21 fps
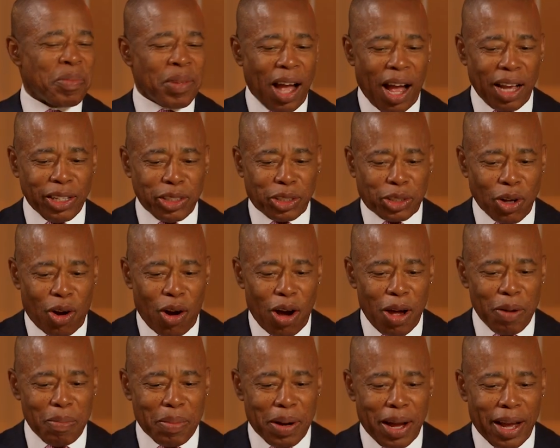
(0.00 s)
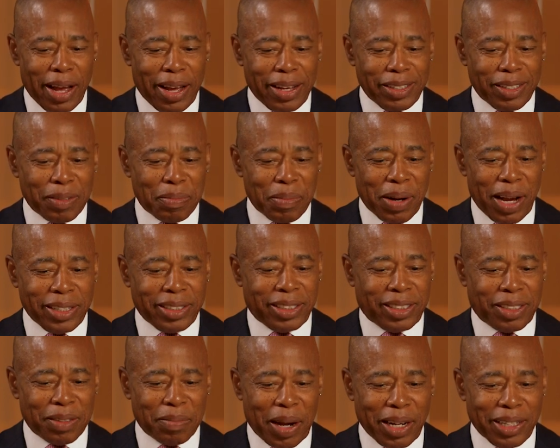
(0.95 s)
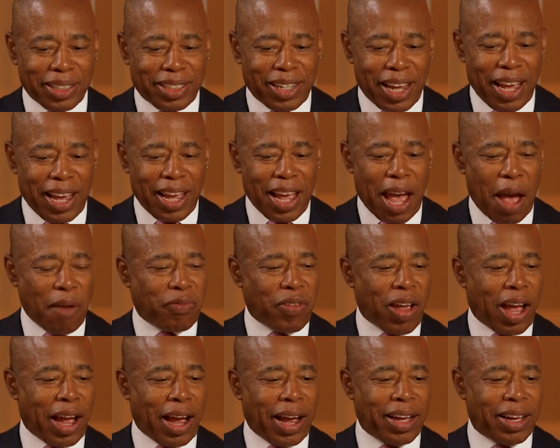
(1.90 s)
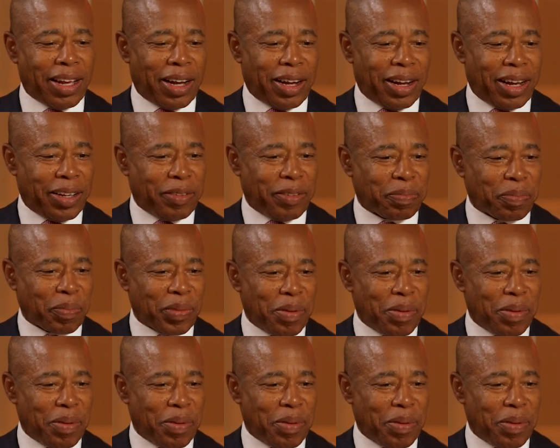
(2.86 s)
I start my day after I